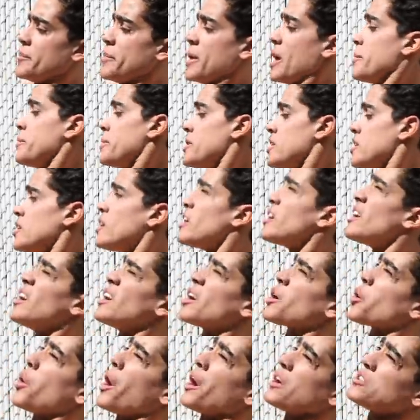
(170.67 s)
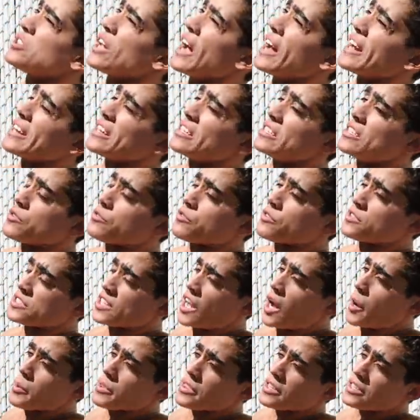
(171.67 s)
maybe go outside at a different
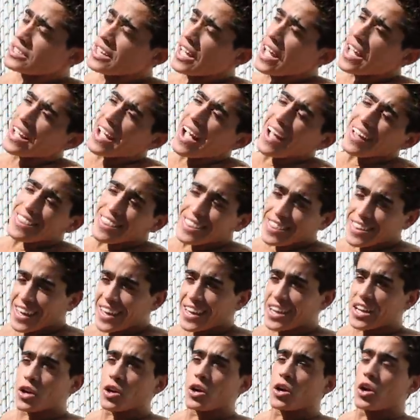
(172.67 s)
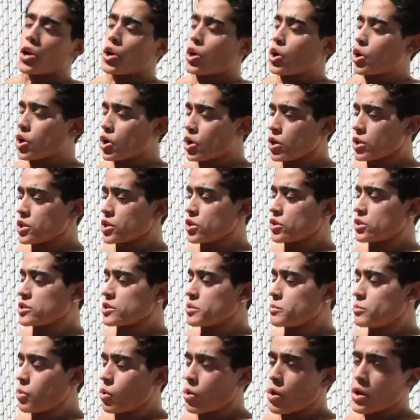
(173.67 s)
time of the day. I think earlier
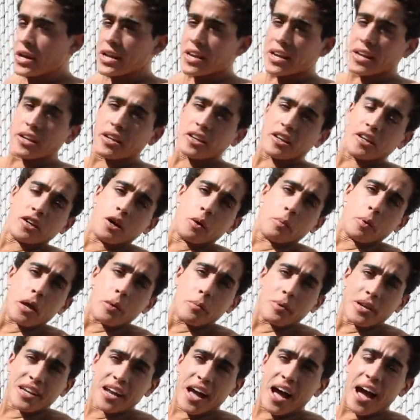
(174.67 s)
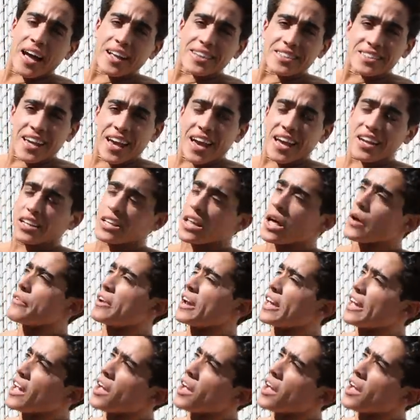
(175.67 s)
in the morning, you know, maybe 9, 10, 11